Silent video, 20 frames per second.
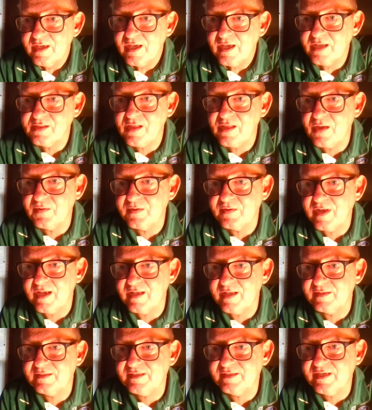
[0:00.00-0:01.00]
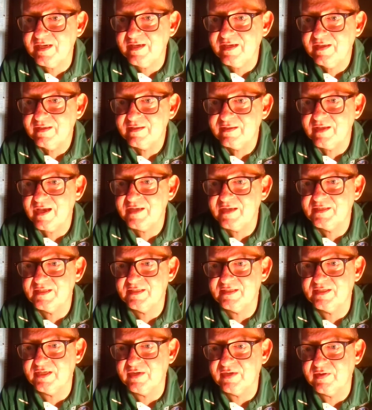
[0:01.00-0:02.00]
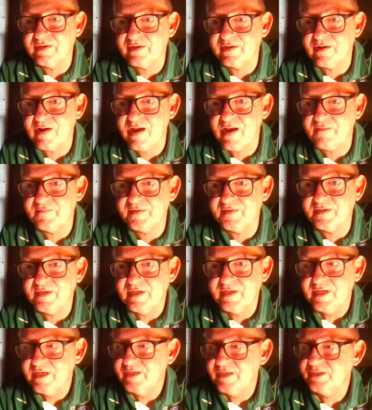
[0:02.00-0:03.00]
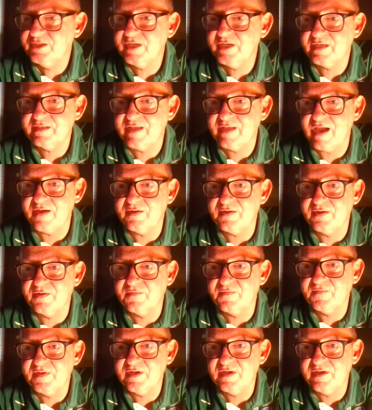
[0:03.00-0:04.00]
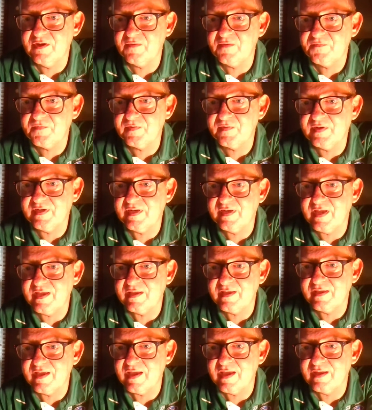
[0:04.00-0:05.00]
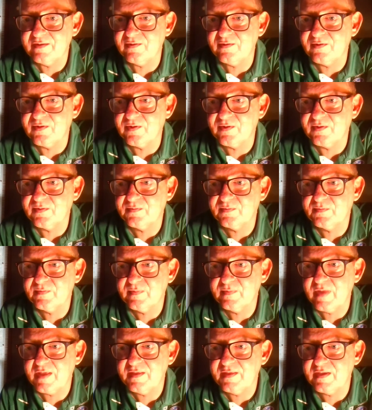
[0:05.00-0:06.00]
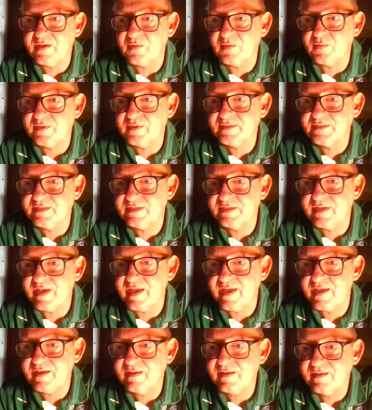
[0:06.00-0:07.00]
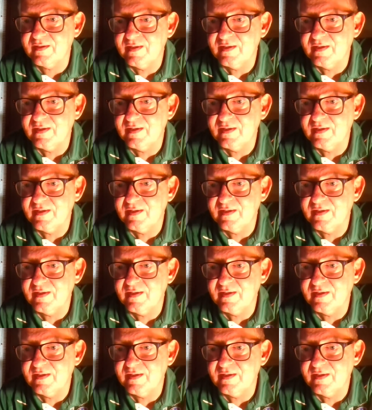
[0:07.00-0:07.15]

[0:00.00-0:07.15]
Hello, Nancy. Nice to see you in here. I haven't checked out your video for today yet, or I think it was today.